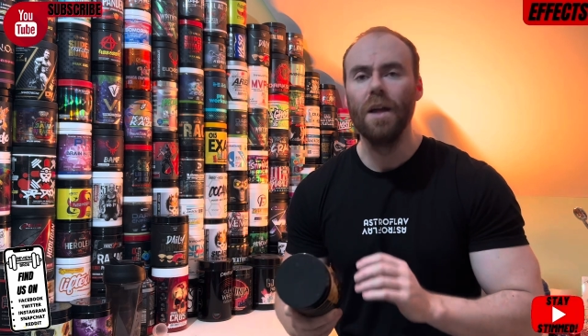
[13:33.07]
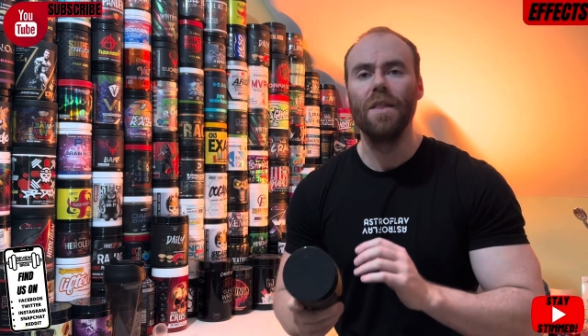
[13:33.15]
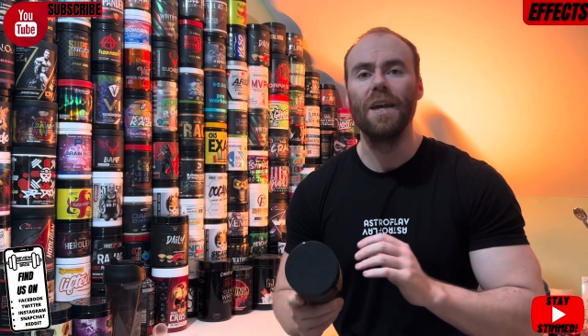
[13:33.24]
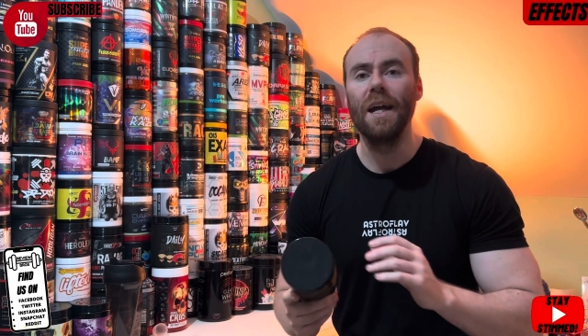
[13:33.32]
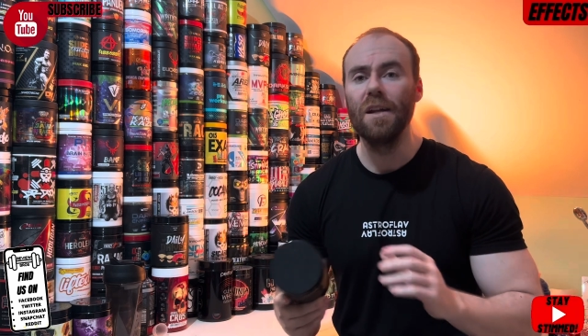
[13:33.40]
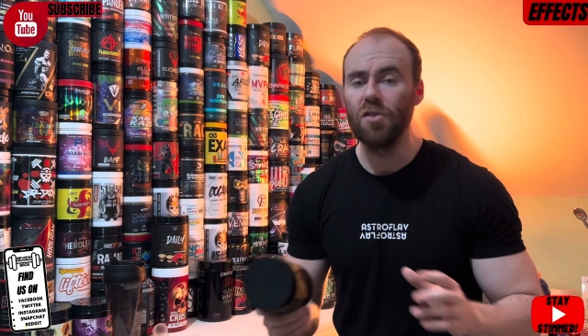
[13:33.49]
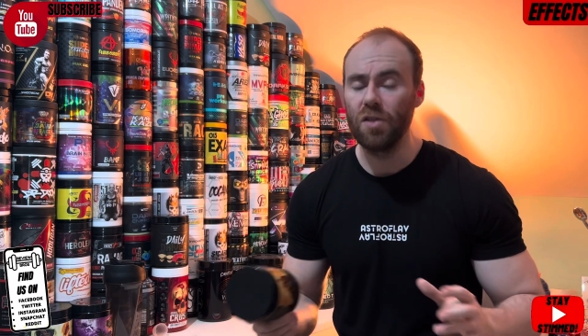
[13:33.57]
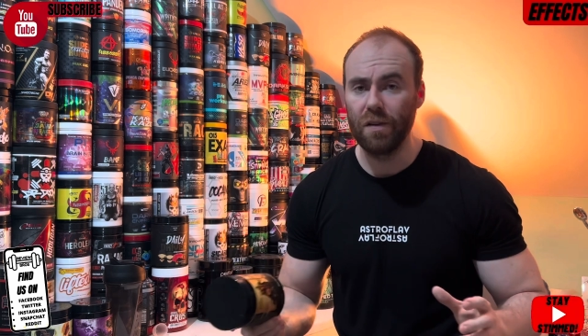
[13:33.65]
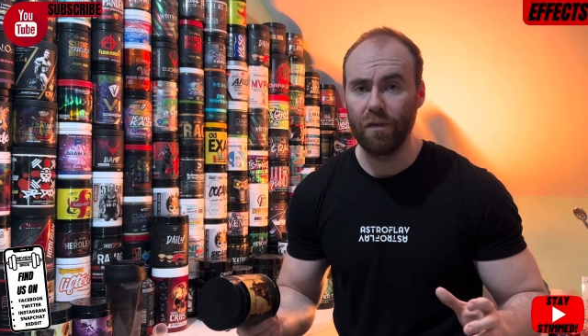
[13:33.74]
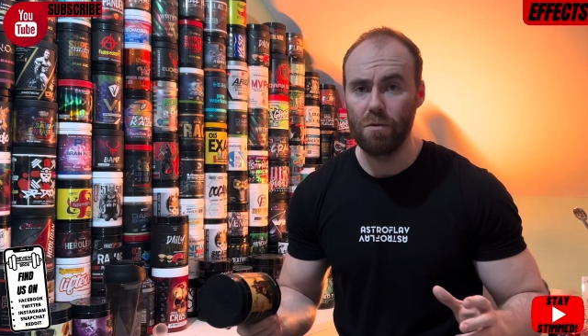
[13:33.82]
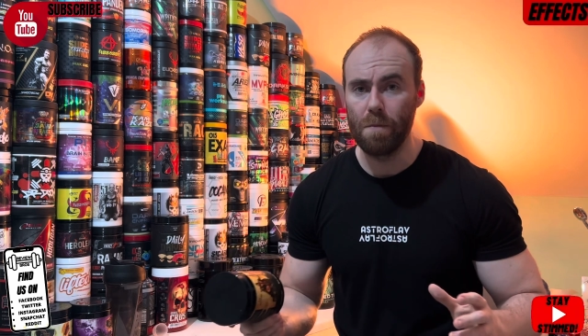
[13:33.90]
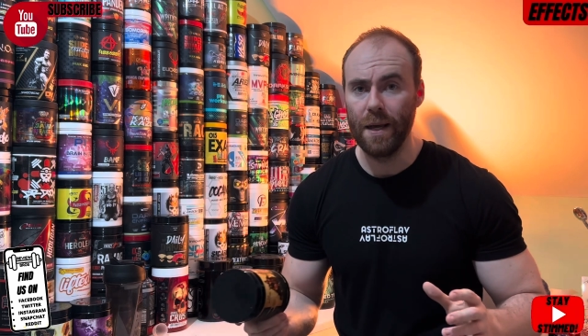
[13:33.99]
The energy
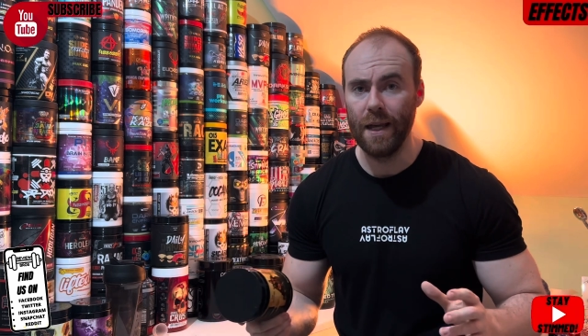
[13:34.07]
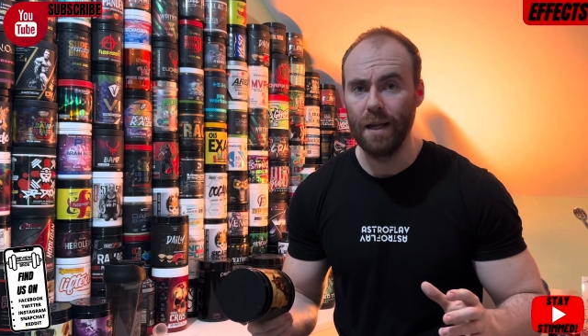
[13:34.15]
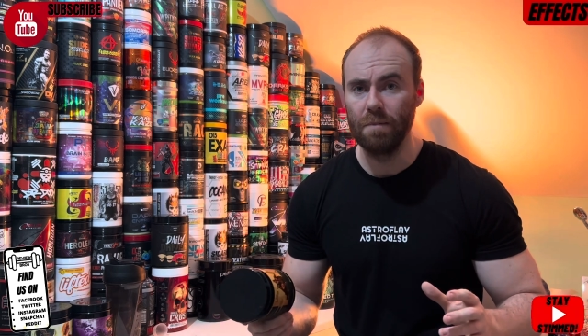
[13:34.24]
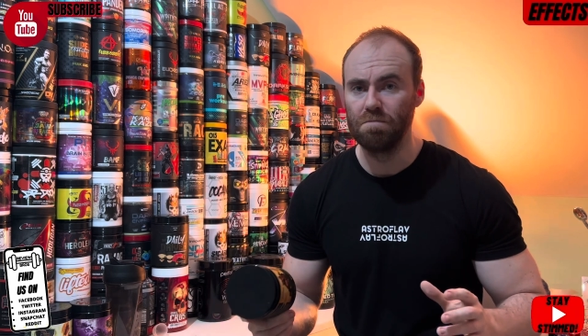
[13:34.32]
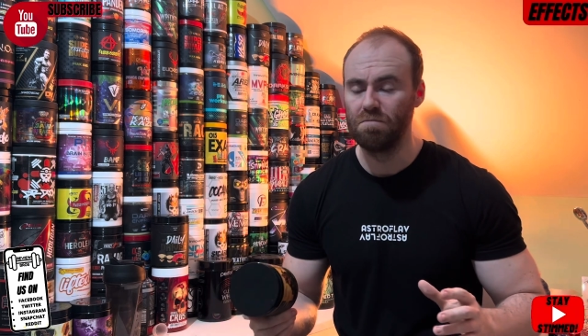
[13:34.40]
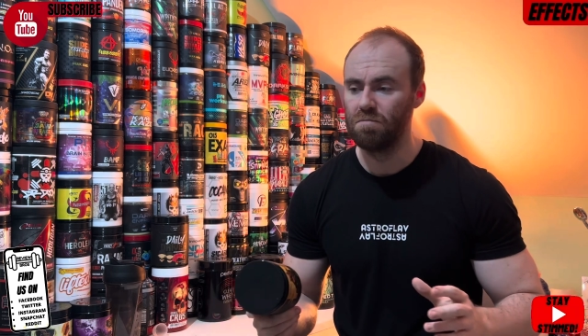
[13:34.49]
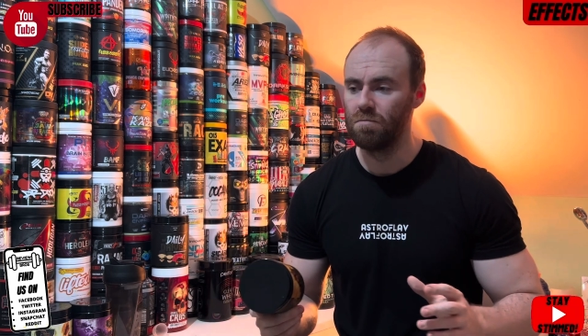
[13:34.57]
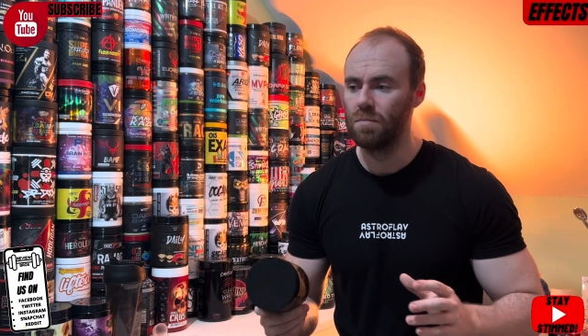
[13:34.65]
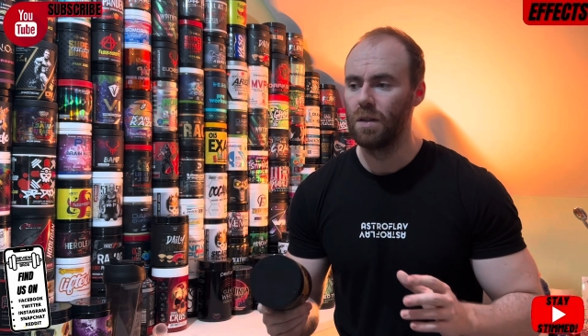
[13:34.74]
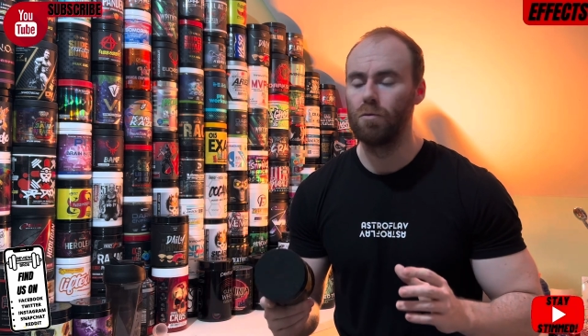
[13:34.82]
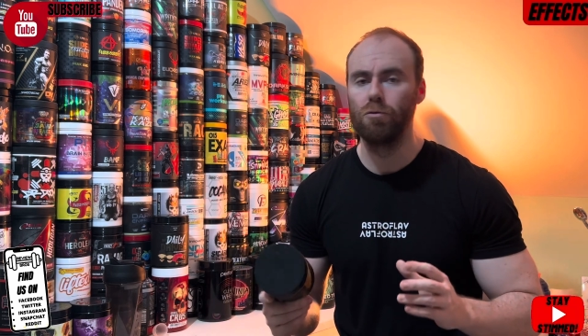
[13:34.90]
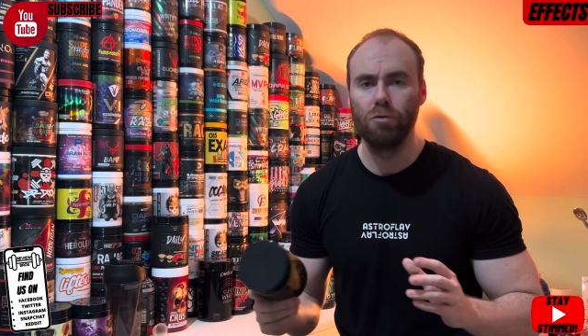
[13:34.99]
for me,
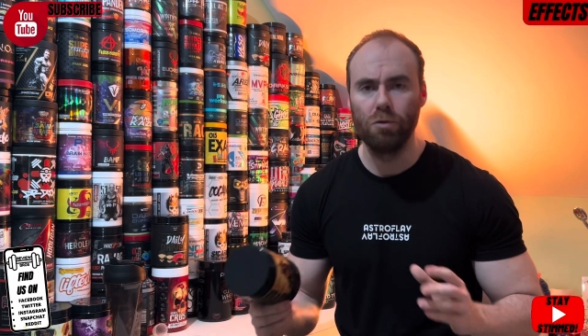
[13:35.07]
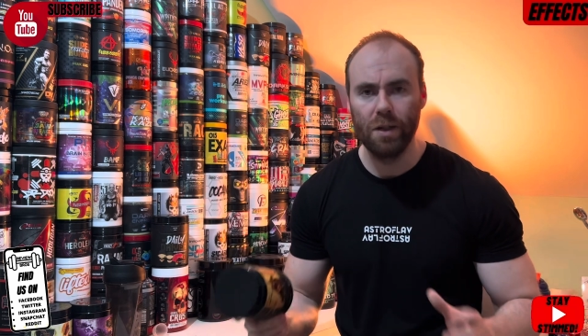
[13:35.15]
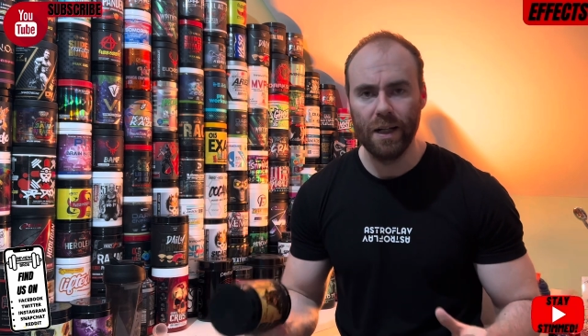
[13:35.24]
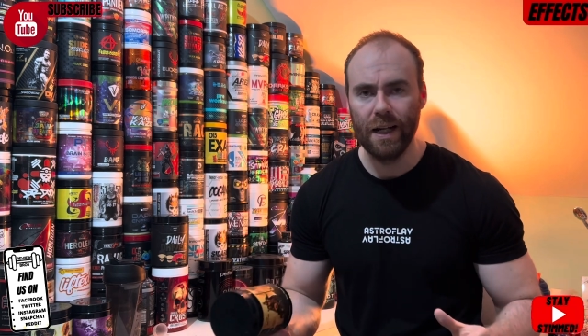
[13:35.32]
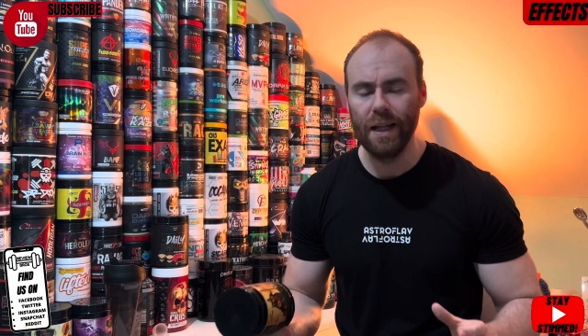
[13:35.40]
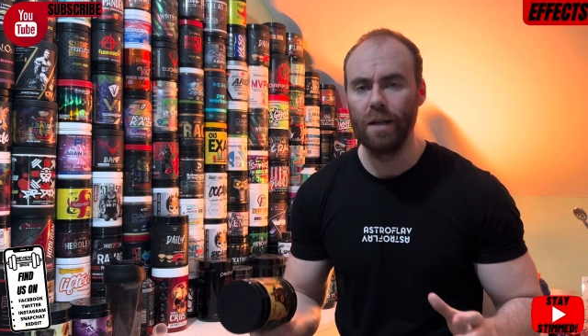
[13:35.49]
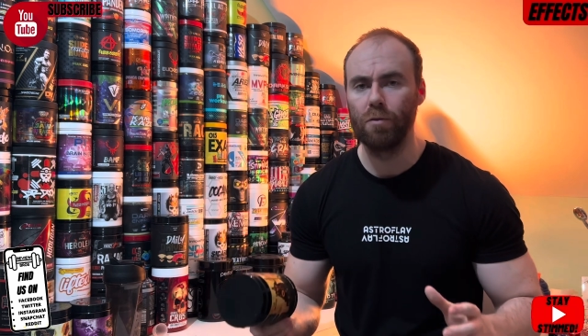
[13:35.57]
really,